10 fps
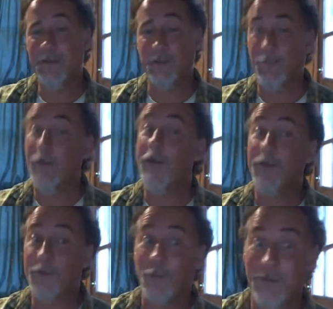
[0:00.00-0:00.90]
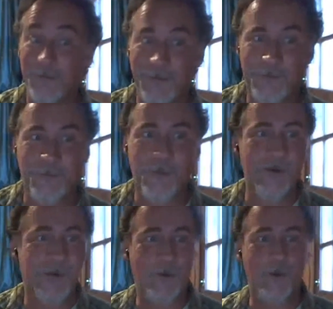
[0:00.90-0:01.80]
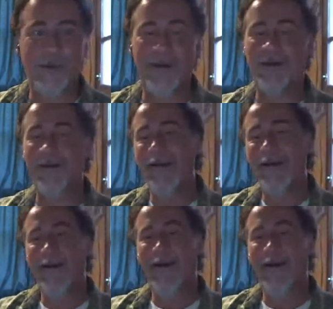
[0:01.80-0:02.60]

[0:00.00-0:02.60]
a funny story. That's a funny story there.